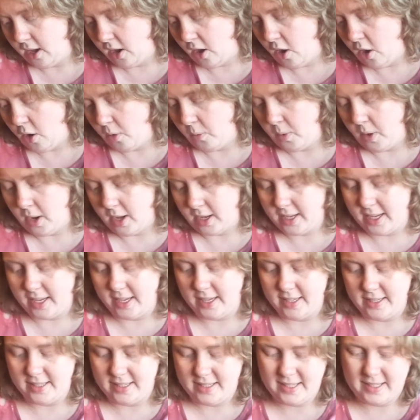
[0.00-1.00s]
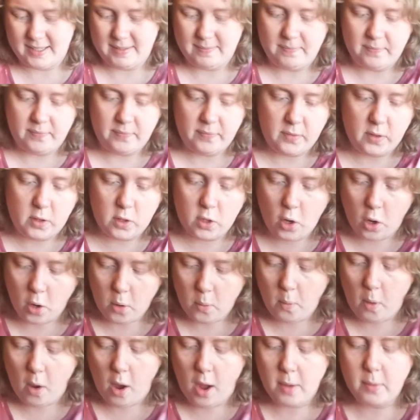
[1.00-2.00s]
artwork is not
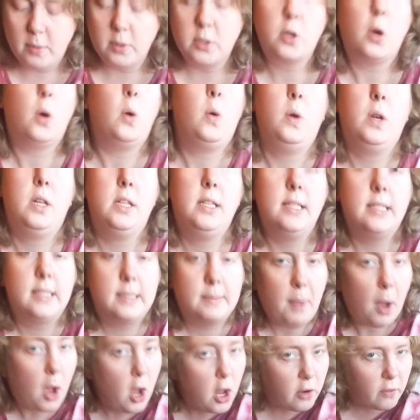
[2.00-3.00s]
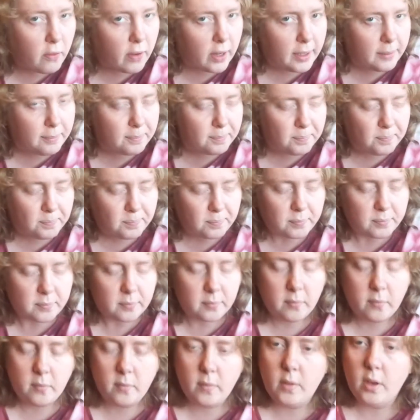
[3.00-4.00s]
what I would call inspiring.
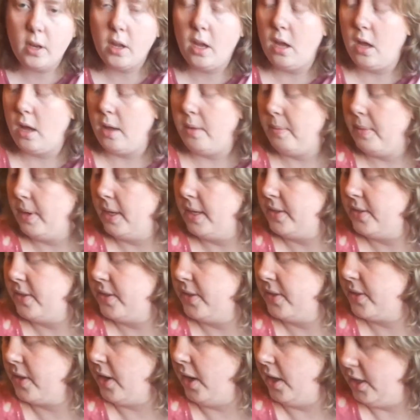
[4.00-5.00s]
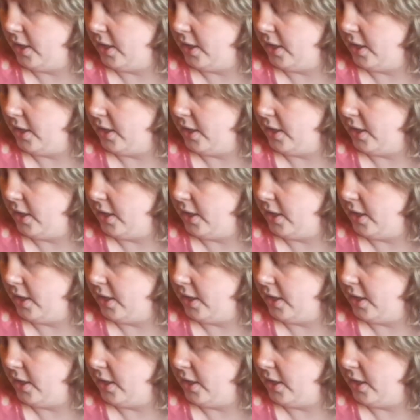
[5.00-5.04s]
It's just kind